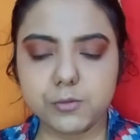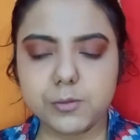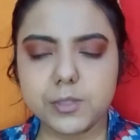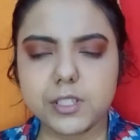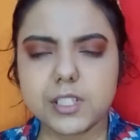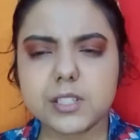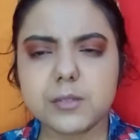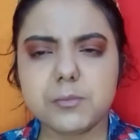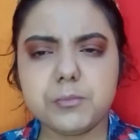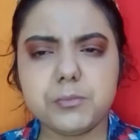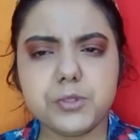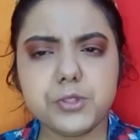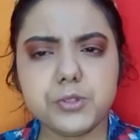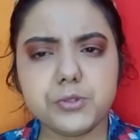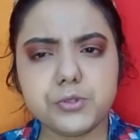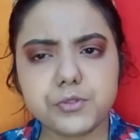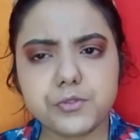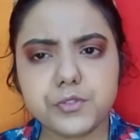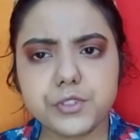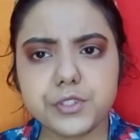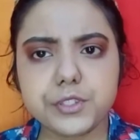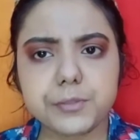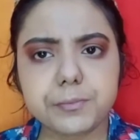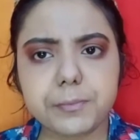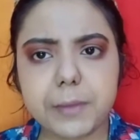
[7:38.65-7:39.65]
It's a
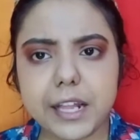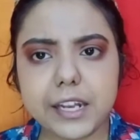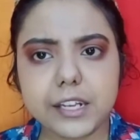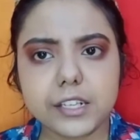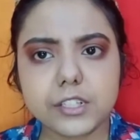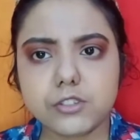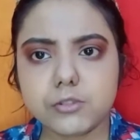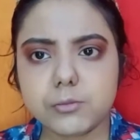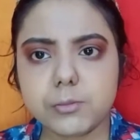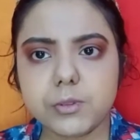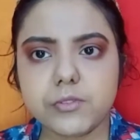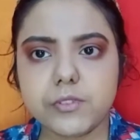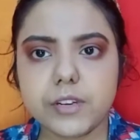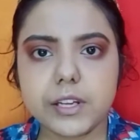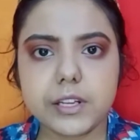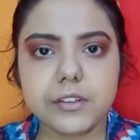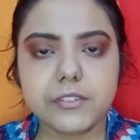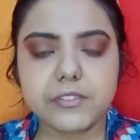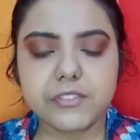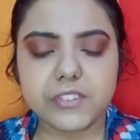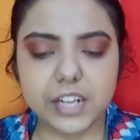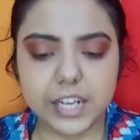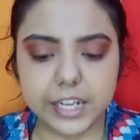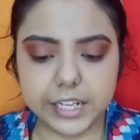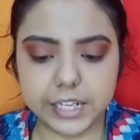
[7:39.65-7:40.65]
beautiful palette, to be very
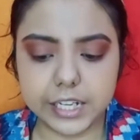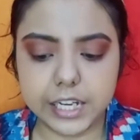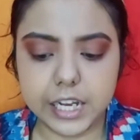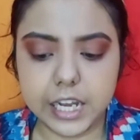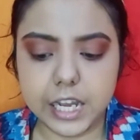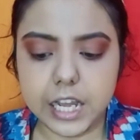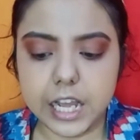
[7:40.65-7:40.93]
frank,